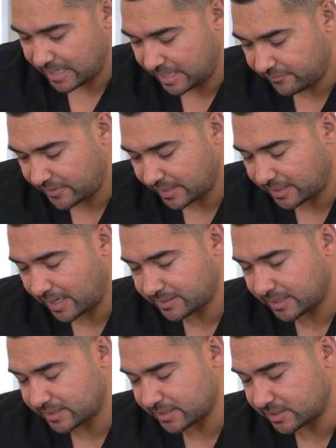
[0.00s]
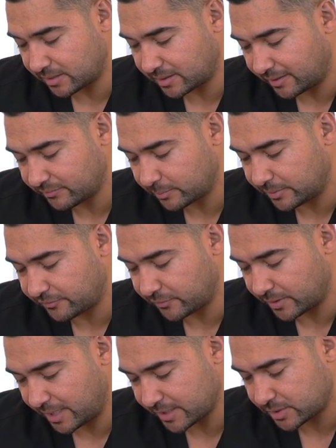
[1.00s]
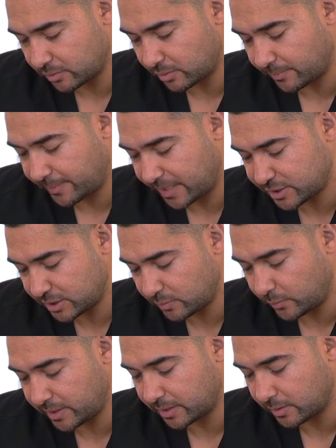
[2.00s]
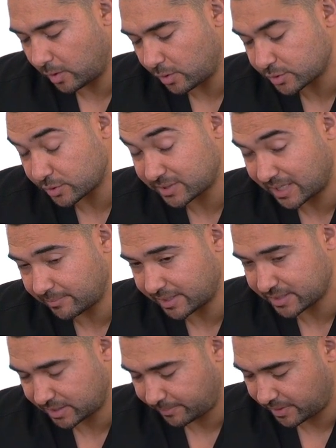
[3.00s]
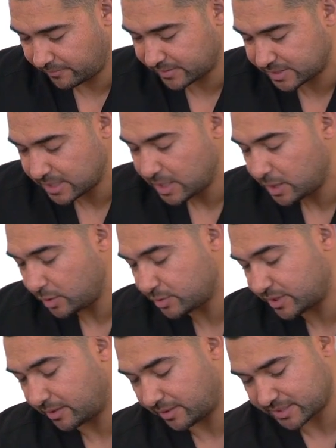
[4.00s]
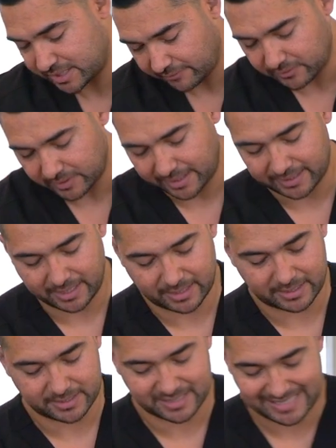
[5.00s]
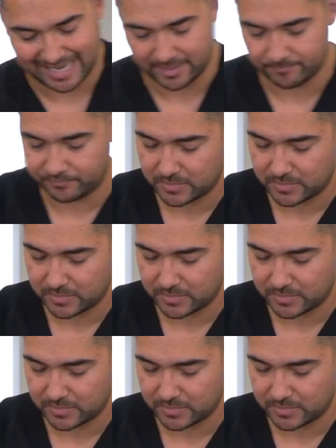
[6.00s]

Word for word: If that contact is uncomfortable for us or our patient, we can also stabilize the pelvis using our cephalad hand instead.